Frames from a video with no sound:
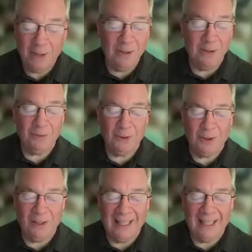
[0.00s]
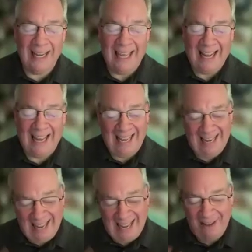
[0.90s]
beautiful,
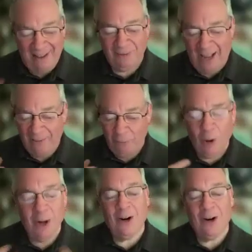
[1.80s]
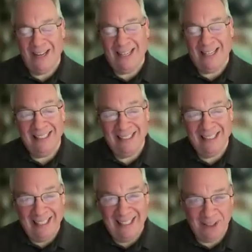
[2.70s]
I'm wondering,
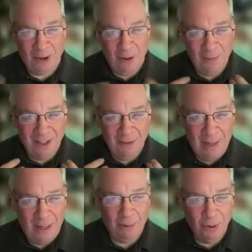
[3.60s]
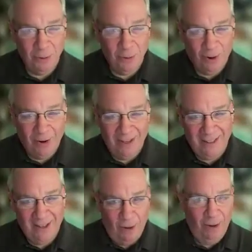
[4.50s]
in terms of people who are in
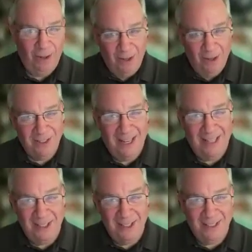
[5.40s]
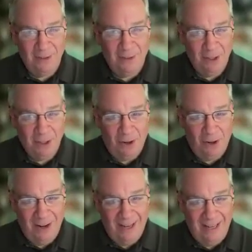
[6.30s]
their earlier stages of their
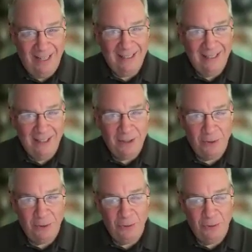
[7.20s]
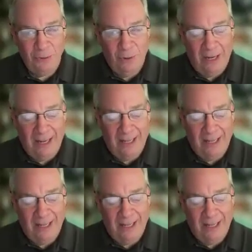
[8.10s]
journey, to